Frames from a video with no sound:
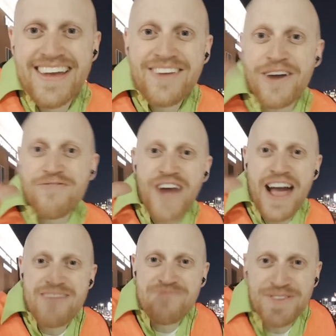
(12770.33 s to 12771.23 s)
We're at
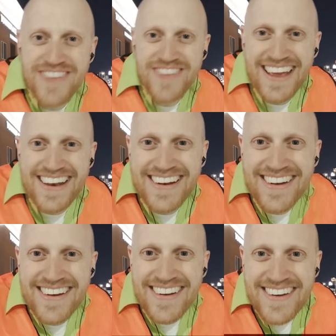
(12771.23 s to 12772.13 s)
five percent
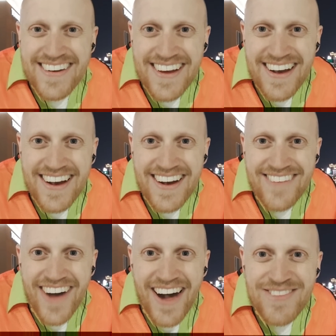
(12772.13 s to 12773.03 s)
um,
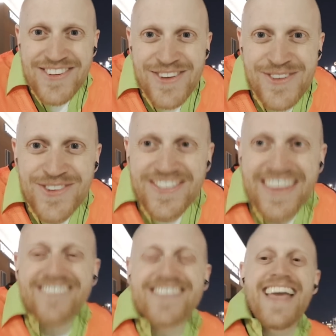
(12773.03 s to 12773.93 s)
Rob's news
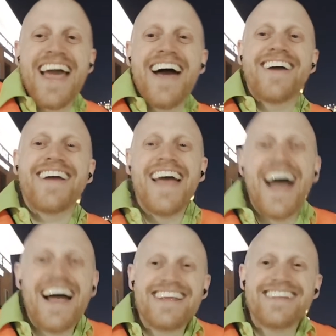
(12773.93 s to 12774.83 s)
teams. Yeah,
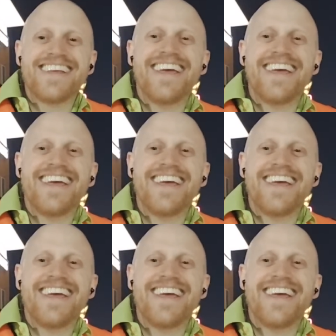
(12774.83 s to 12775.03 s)
I, I need to,